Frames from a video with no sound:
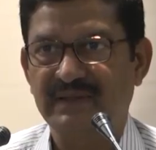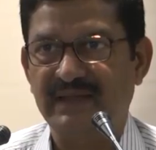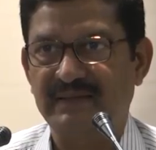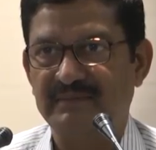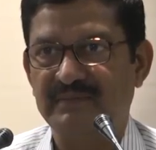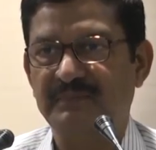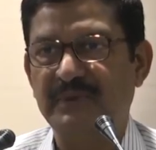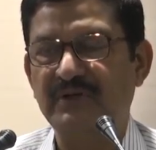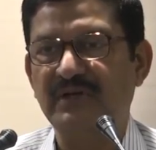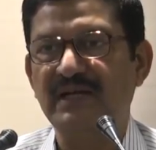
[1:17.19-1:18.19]
the
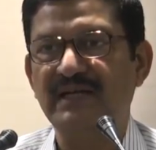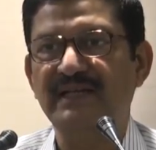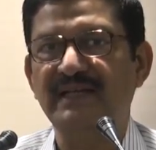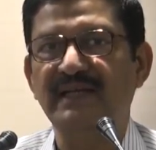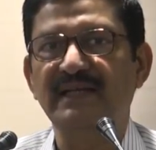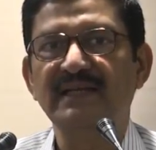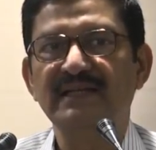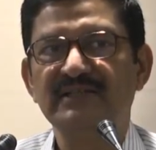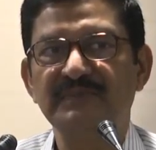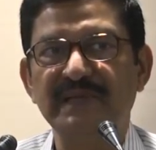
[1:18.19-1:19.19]
particularly the
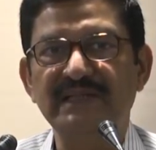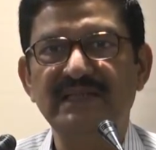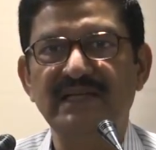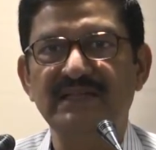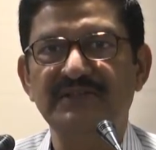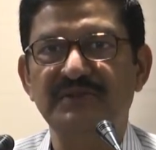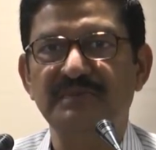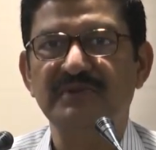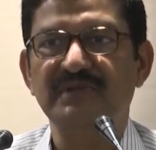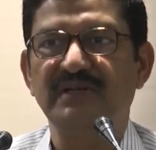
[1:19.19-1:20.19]
spatial
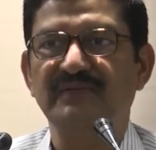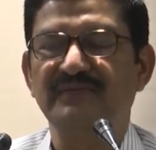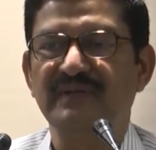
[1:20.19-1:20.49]
distribution of